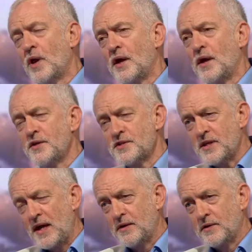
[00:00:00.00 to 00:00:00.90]
Well, I
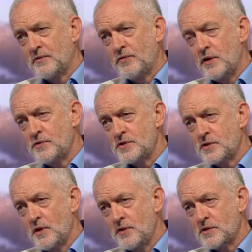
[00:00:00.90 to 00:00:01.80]
understand the vote
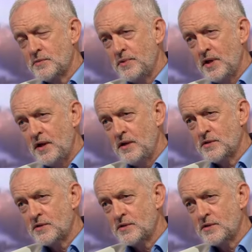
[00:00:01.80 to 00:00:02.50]
is going to be